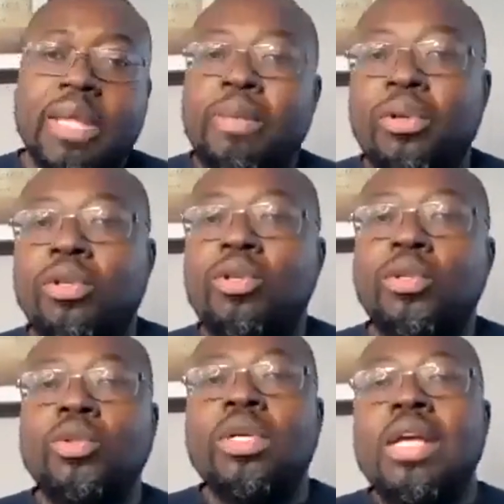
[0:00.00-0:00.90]
some
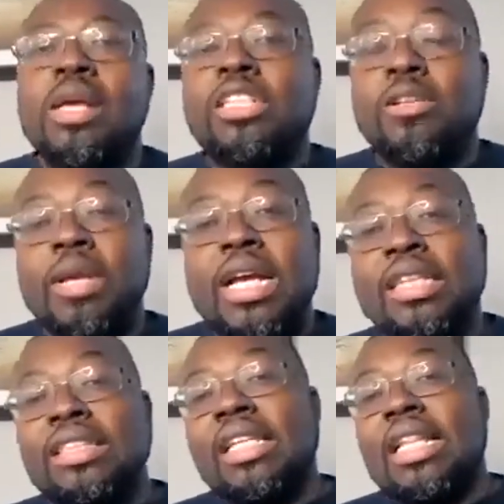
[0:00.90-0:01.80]
people who just
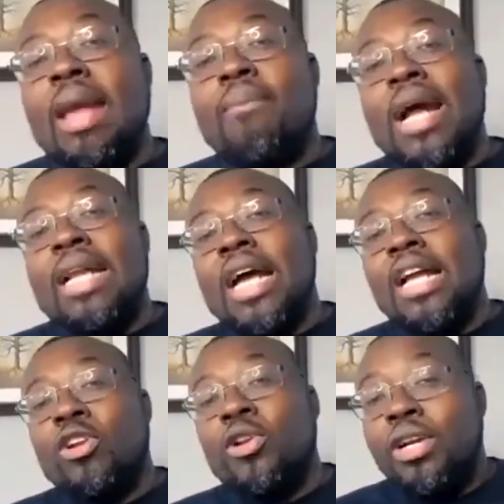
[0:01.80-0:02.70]
because they
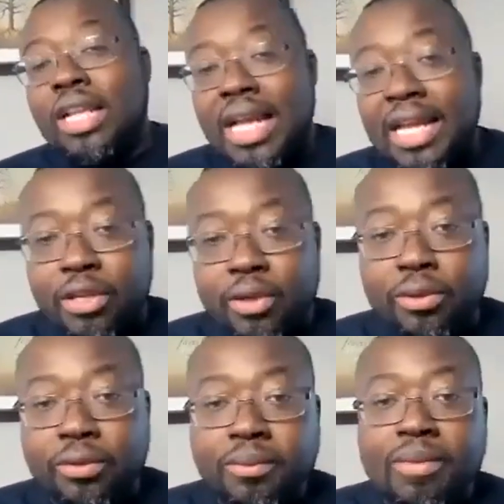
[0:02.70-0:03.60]
might not look like
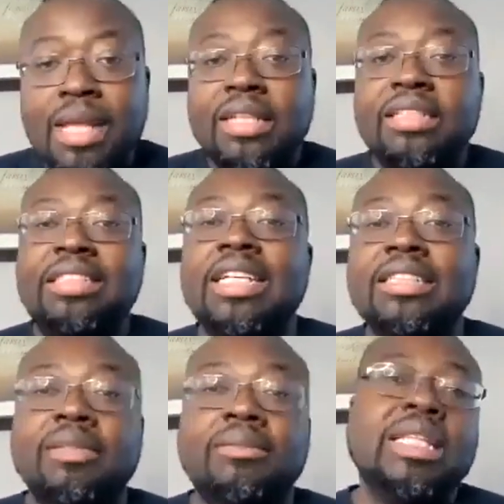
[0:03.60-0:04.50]
you,
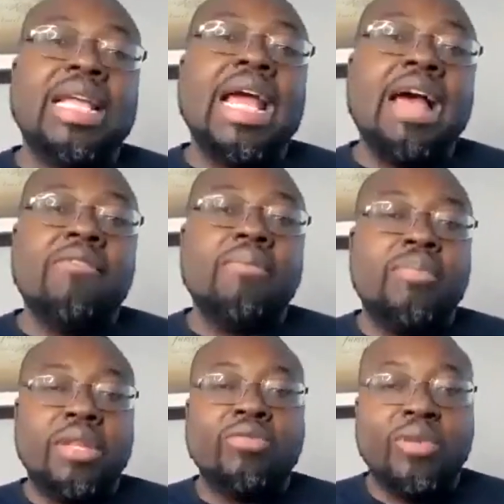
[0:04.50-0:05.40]
doesn't mean they
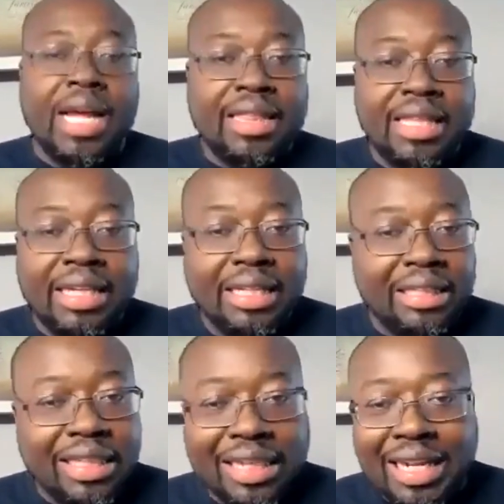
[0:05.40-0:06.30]
haven't been through that
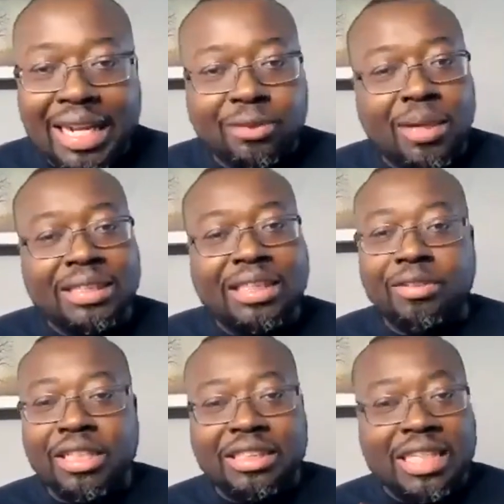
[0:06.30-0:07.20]
thing. And that's why
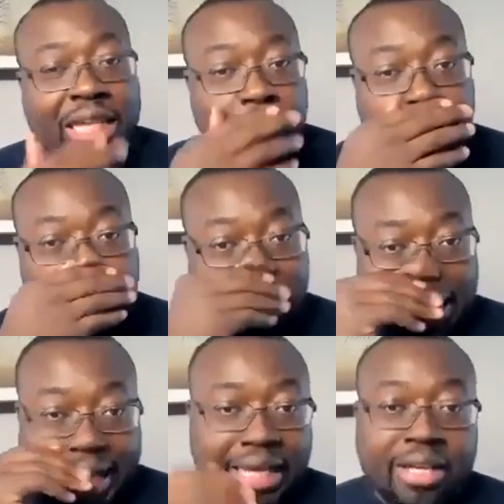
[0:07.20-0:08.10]
I said it's key
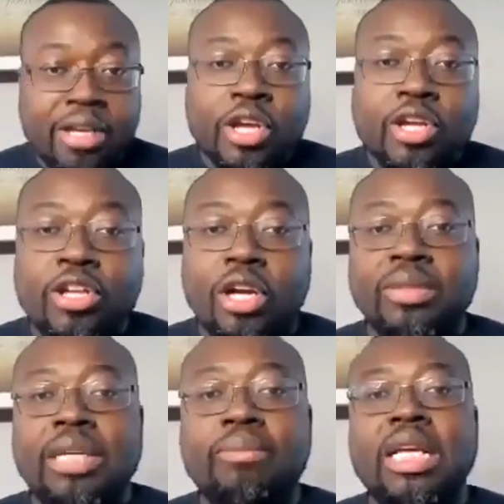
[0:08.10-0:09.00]
what you're saying.
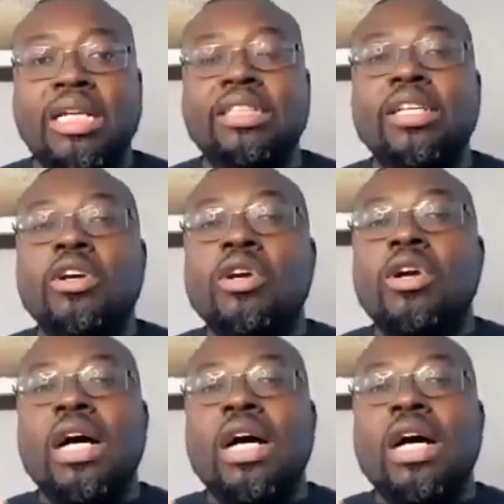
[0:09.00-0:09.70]
You know what I'm saying? Because